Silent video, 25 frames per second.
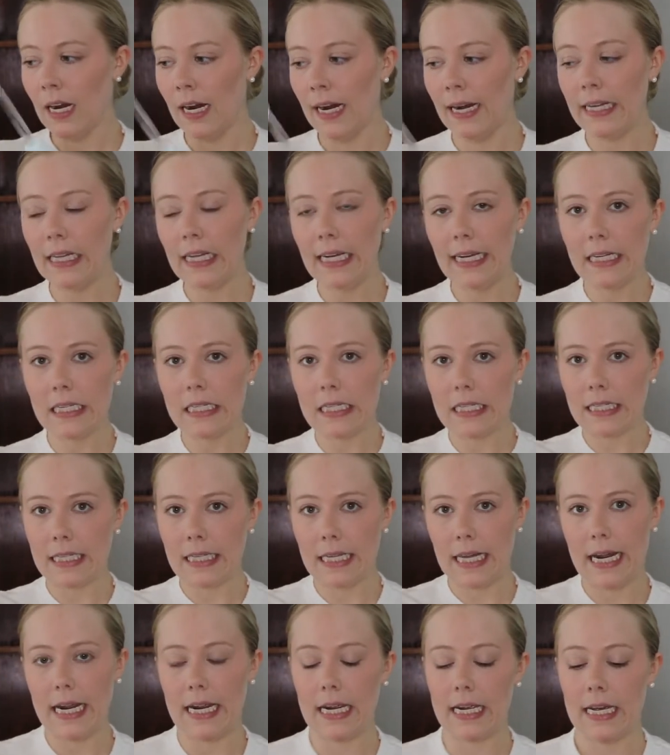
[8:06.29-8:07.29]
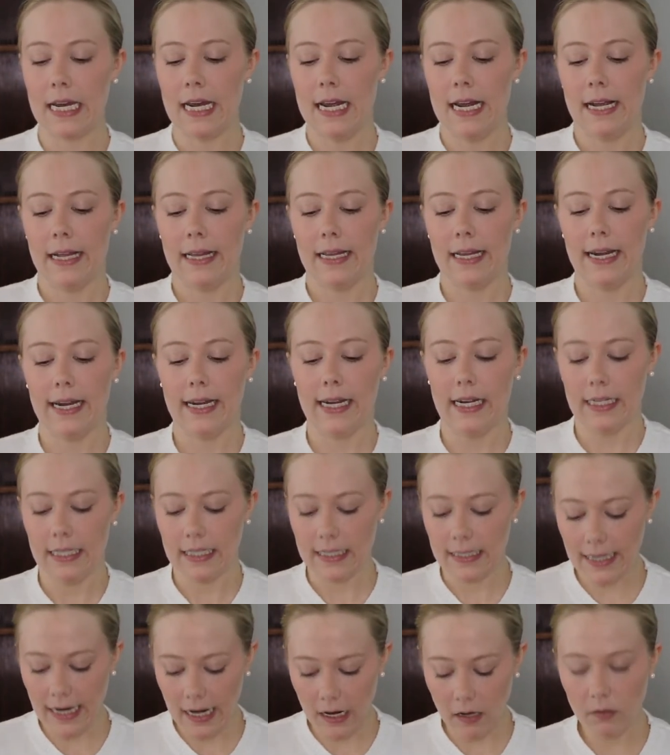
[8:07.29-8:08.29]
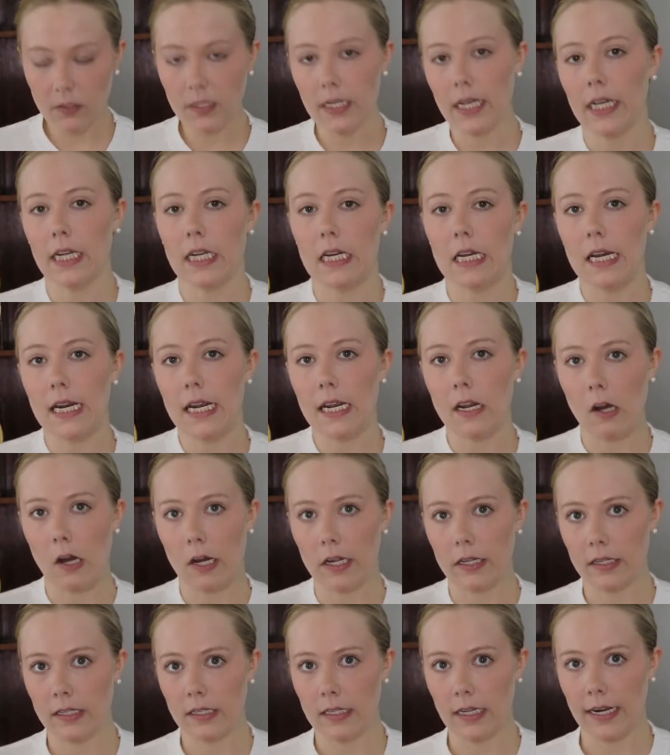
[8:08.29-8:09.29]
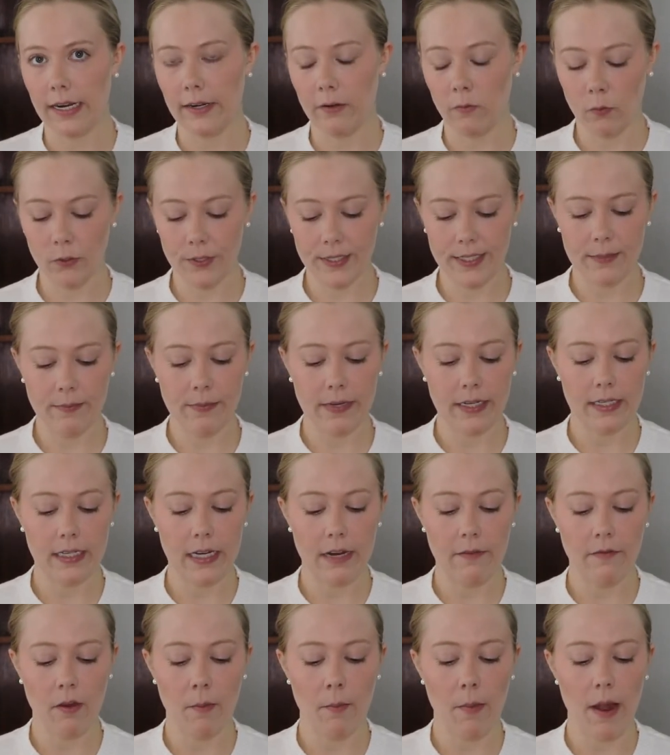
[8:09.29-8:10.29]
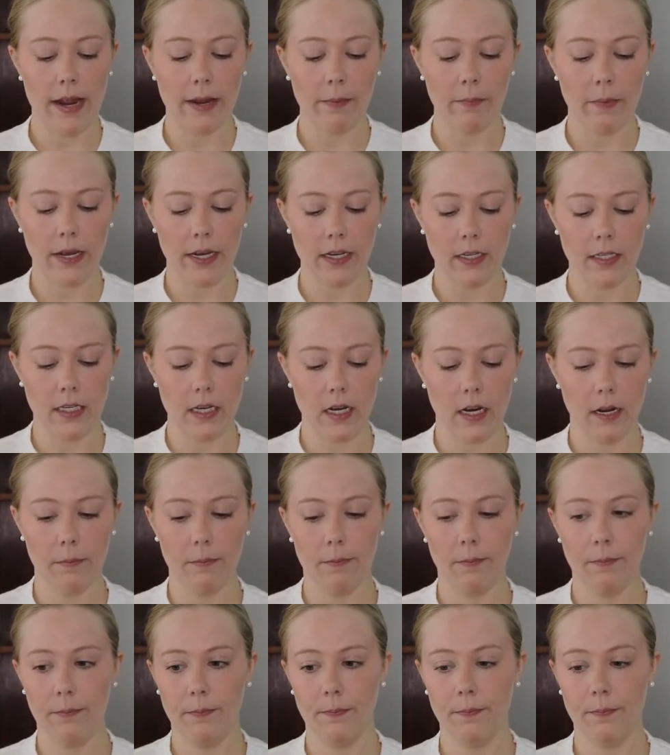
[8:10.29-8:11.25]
I like to think that it sounds like a neon sign. Let me see if the mic picks it up.